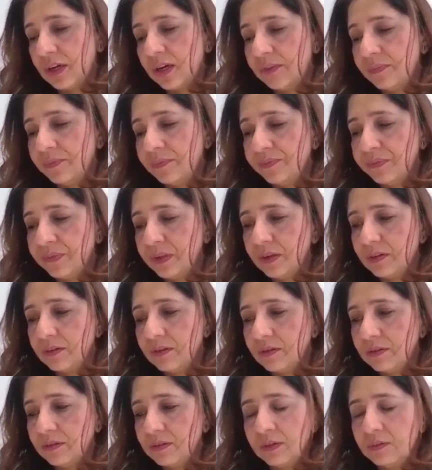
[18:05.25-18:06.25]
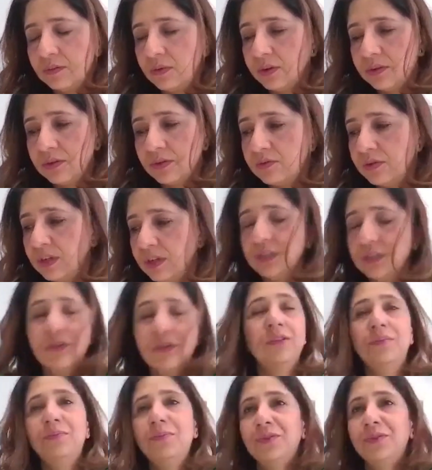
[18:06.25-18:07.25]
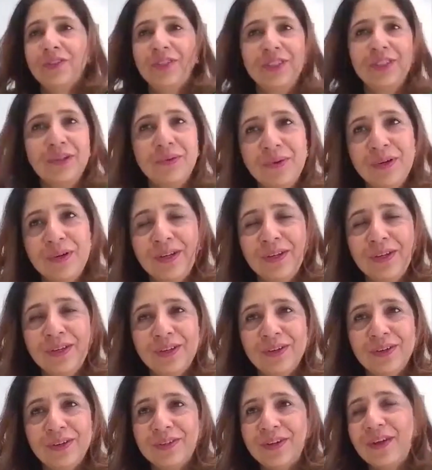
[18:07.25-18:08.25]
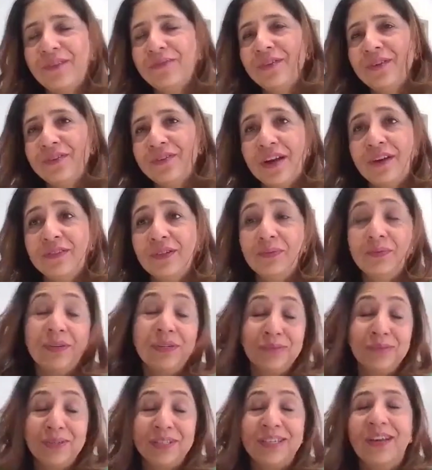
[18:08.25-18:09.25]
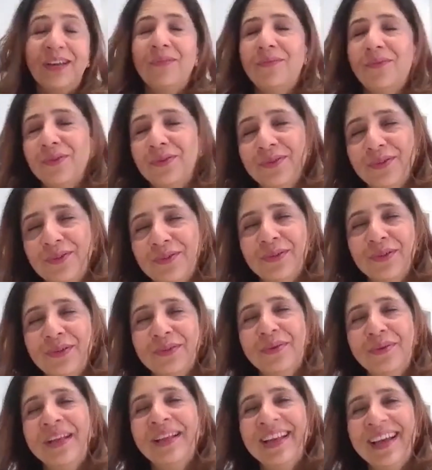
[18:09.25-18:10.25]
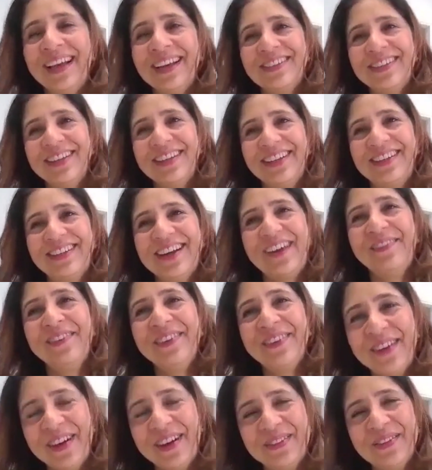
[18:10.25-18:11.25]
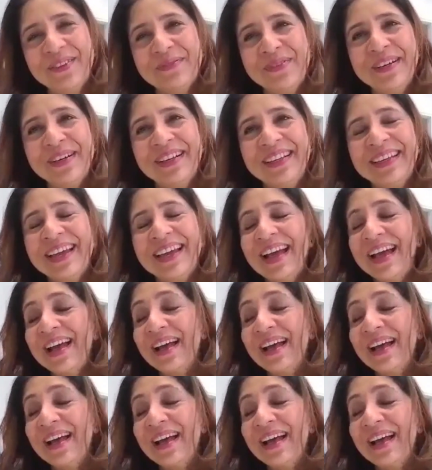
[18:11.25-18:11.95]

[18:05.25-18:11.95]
they want to read all the books in the world or travel around the world, which I want to do as well, actually travel around the world,